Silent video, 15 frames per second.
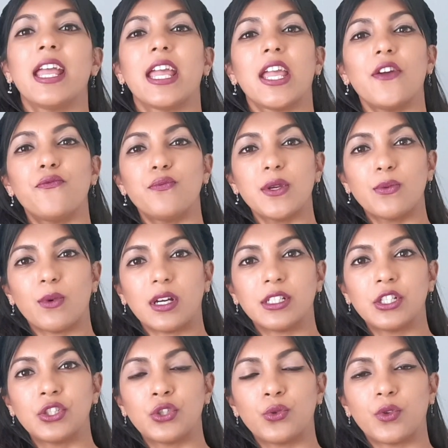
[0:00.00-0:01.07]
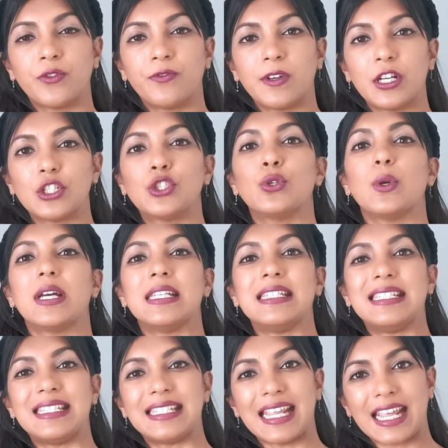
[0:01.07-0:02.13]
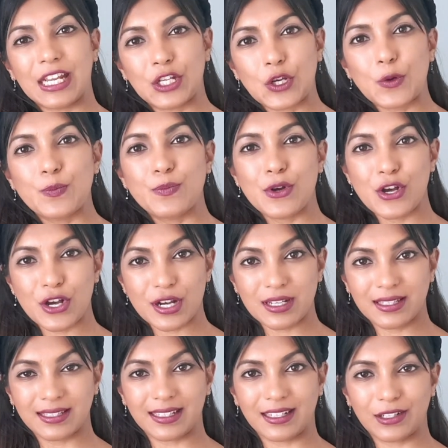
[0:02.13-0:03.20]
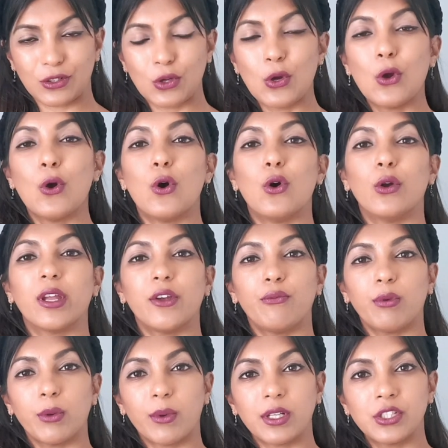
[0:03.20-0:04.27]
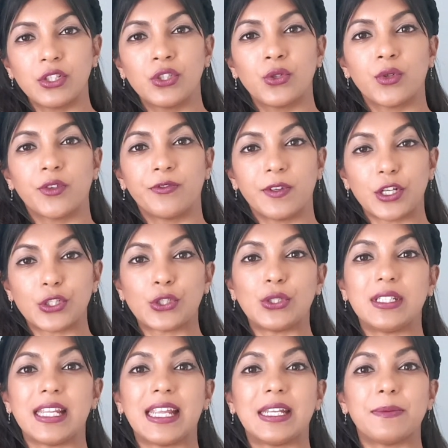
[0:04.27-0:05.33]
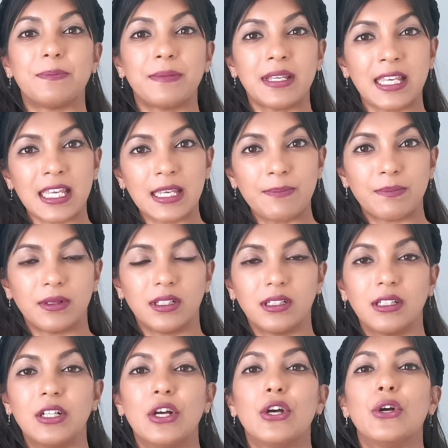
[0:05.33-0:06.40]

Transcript: If we wanted to refer to a dead person, or if we wanted to refer to dead people,